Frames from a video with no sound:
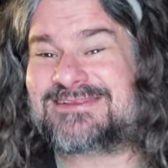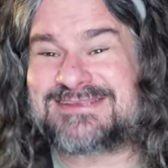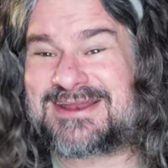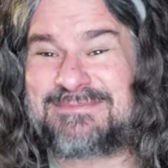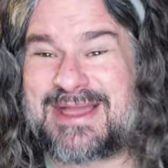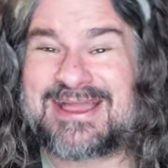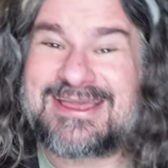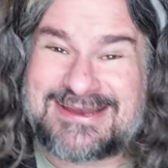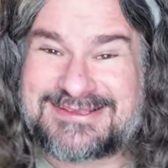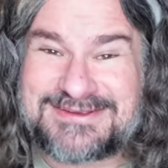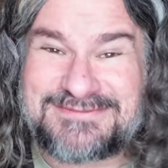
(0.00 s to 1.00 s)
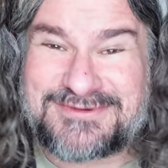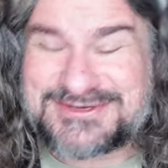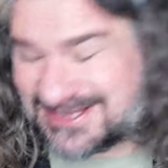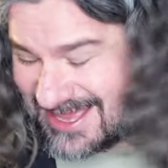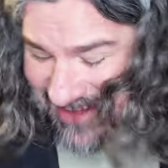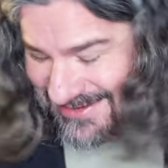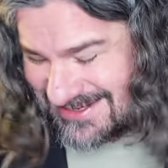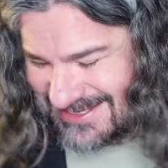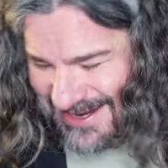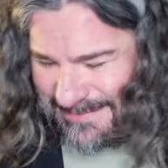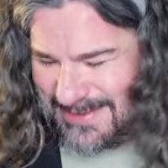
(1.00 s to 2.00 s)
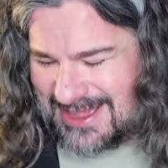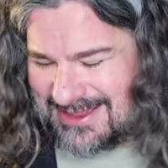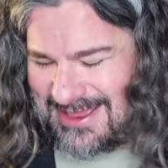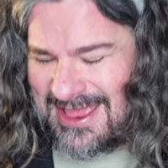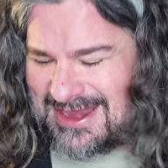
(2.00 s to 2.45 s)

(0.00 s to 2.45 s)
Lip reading: to send it back. And yes, unfortunately, I have to send it back.